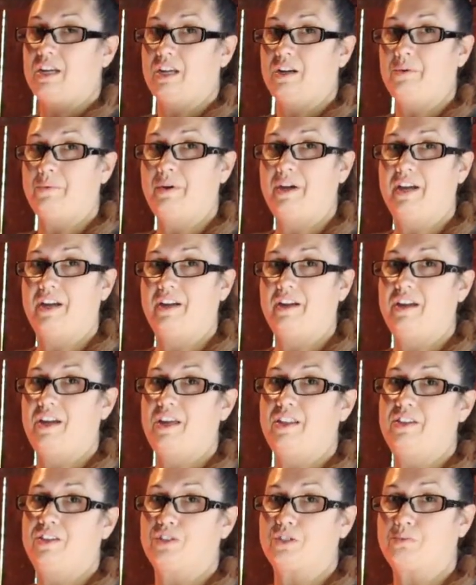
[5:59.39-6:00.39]
get away
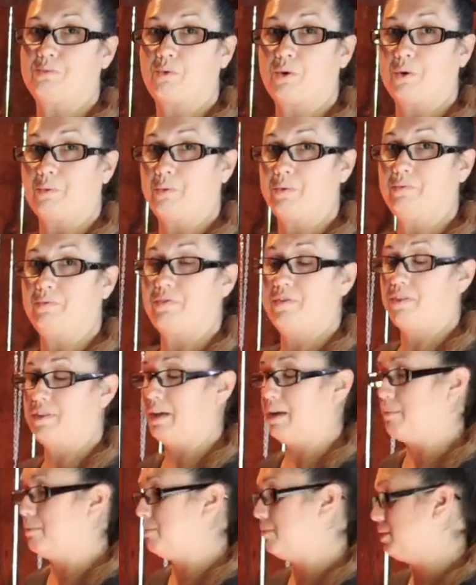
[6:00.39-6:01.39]
and there's more room for them